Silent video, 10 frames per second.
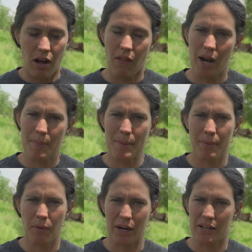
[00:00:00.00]
A lot of
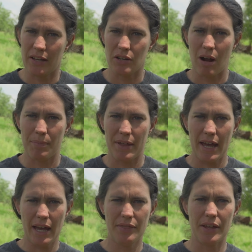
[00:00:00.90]
people, when I say drop the
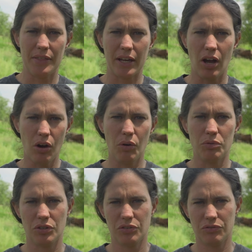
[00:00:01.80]
head, they think,
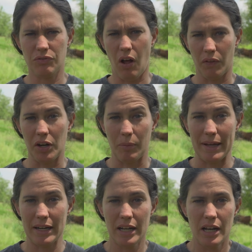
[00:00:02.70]
oh, just a little
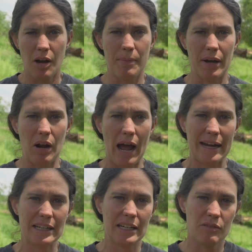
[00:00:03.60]
bit. But
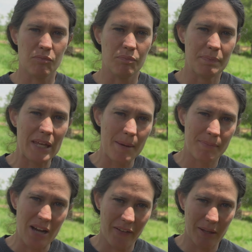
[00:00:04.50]
I need to keep
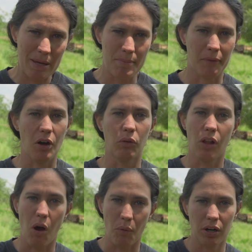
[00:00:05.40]
telling people, no,
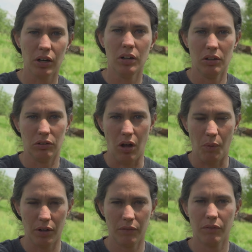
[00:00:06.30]
lower,
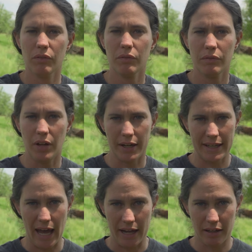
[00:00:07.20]
lower.
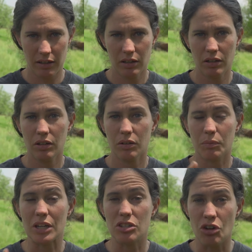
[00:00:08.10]
Again,
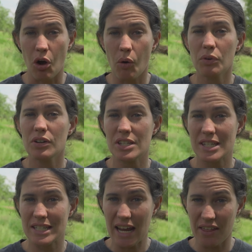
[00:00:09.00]
we don't
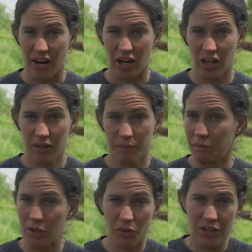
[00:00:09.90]
stay there.
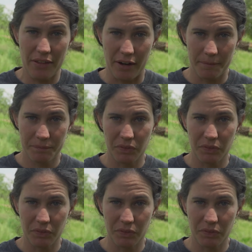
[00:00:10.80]
We don't stay there.